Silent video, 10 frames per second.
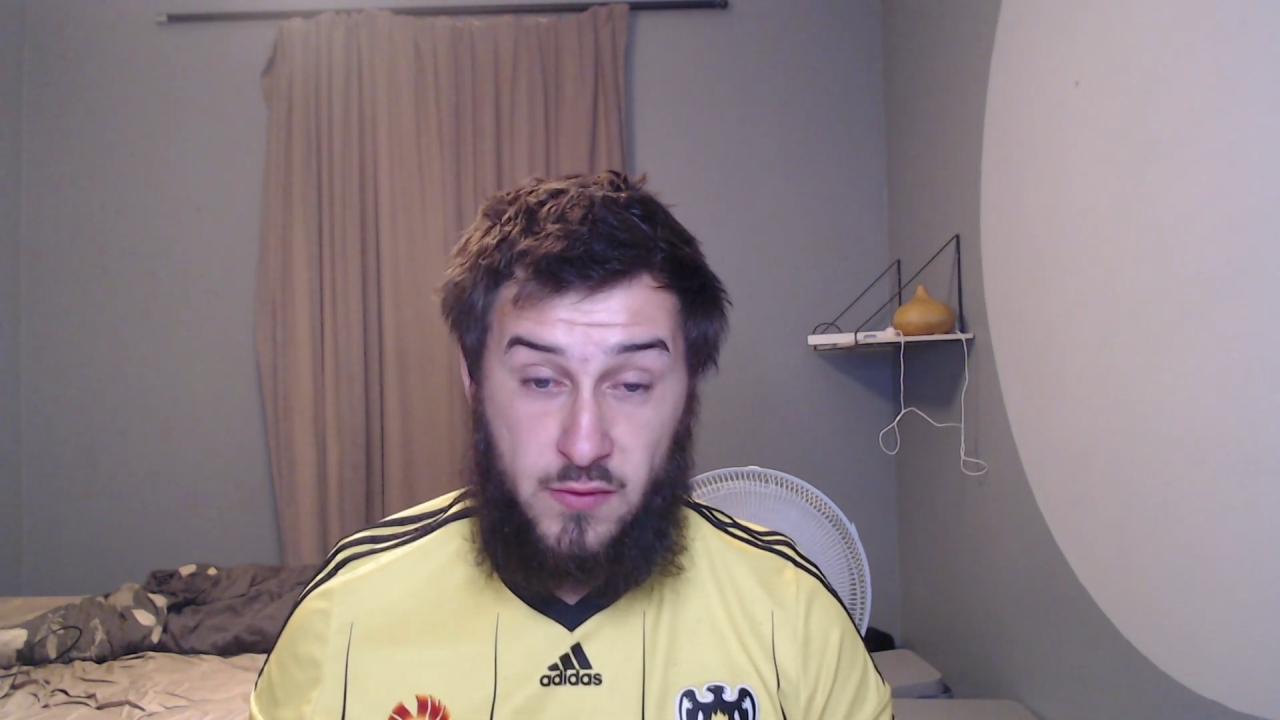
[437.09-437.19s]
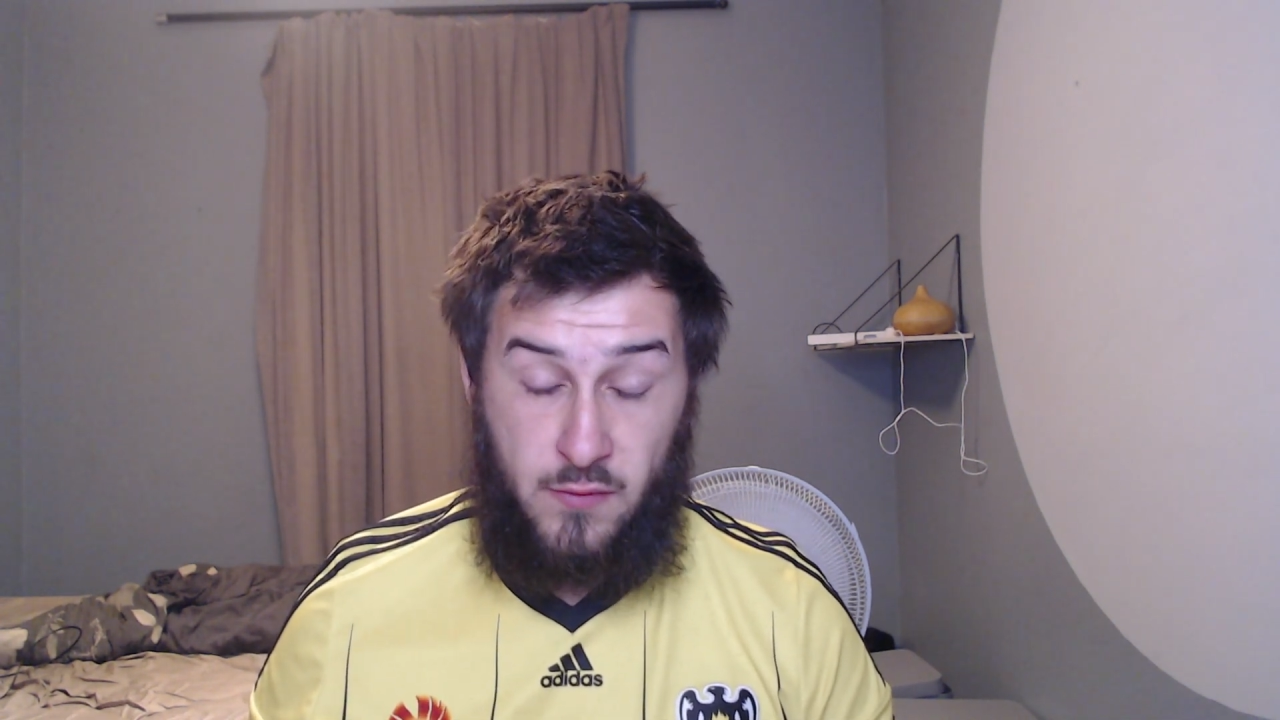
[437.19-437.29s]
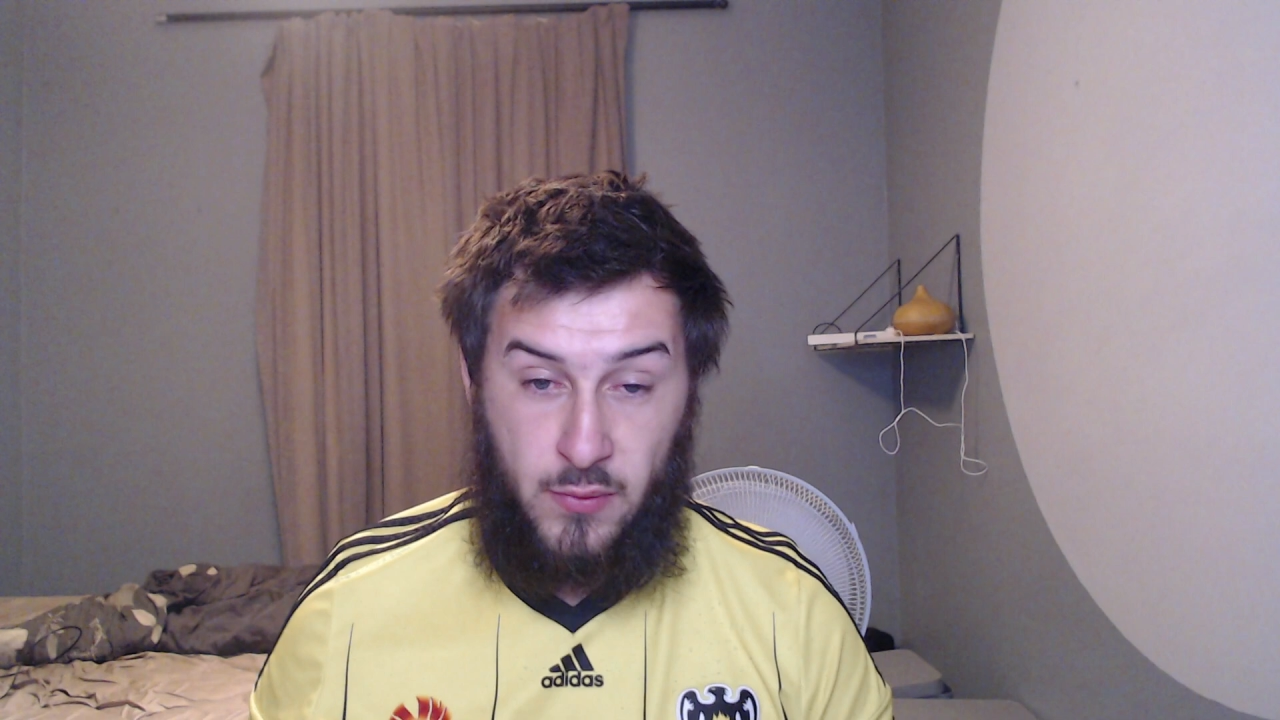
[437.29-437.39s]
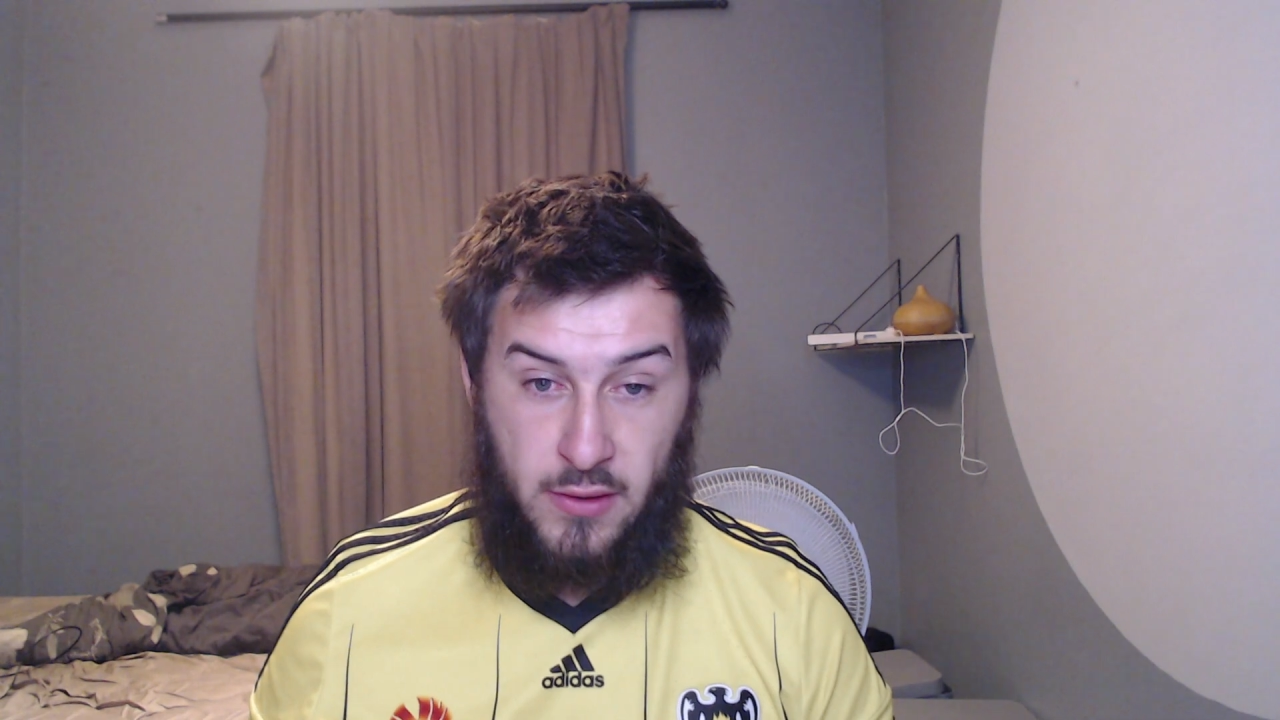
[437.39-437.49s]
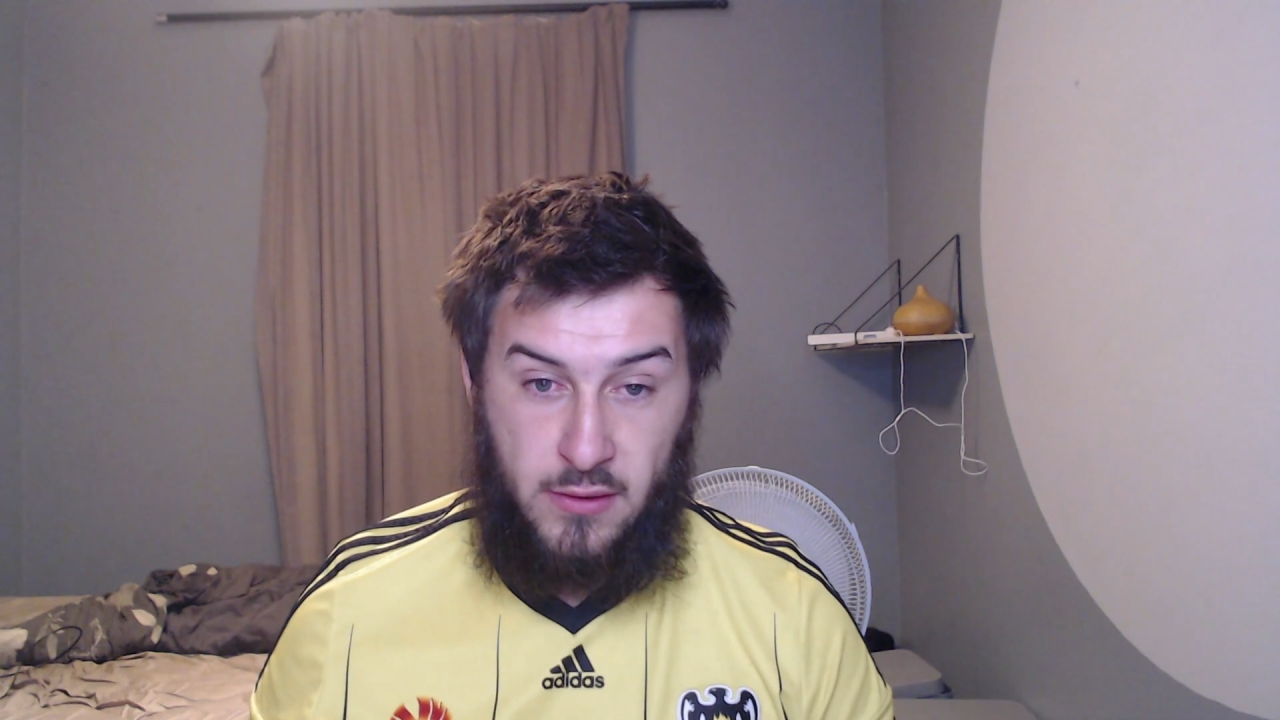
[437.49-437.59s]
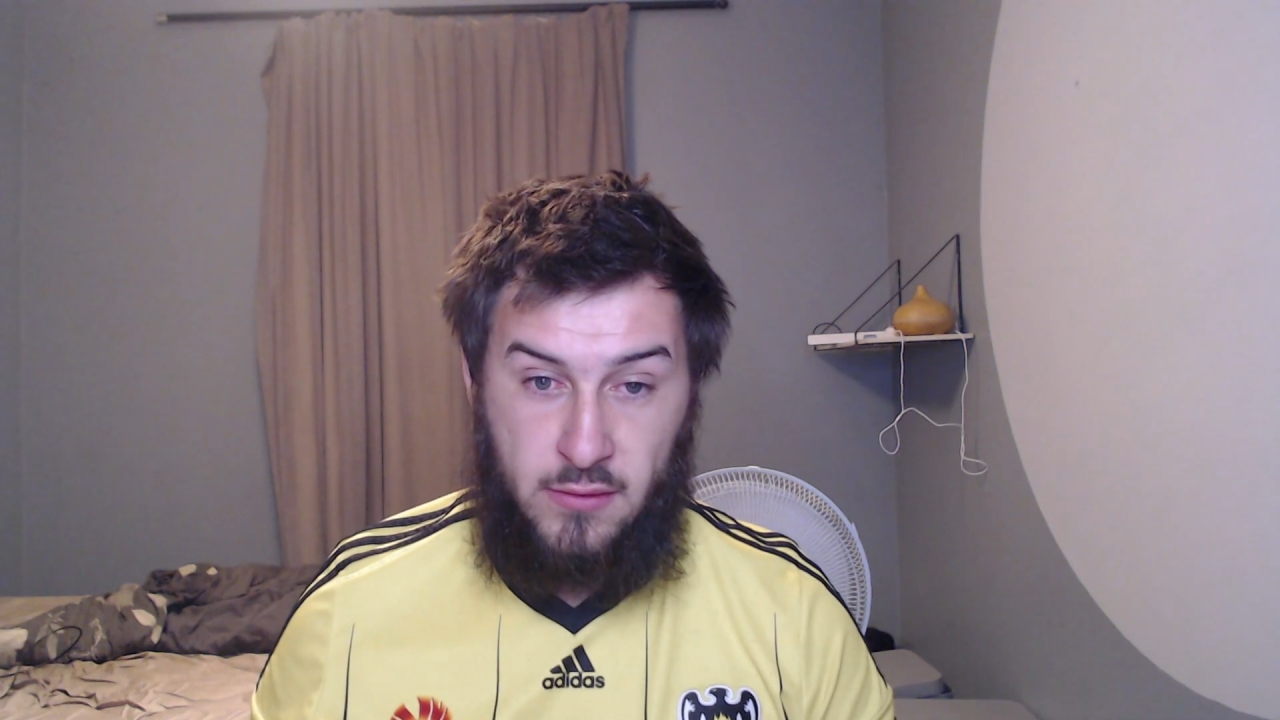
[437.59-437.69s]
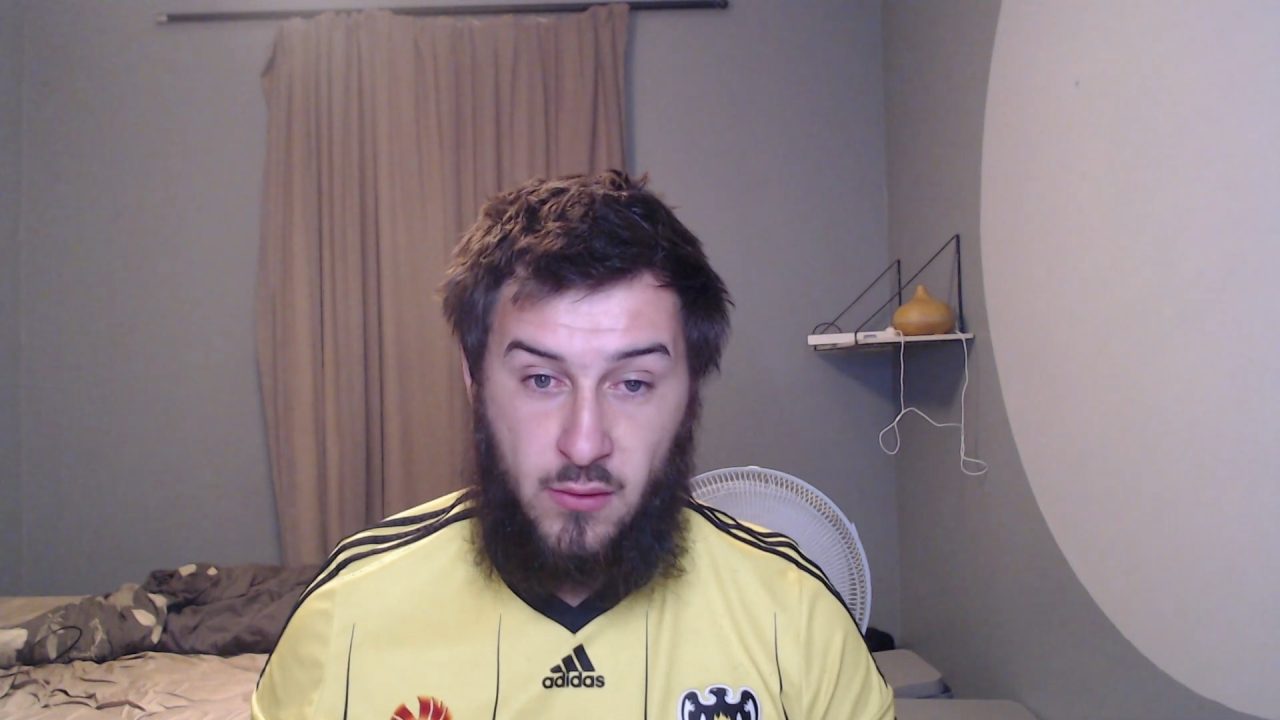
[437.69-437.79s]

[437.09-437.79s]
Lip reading: have been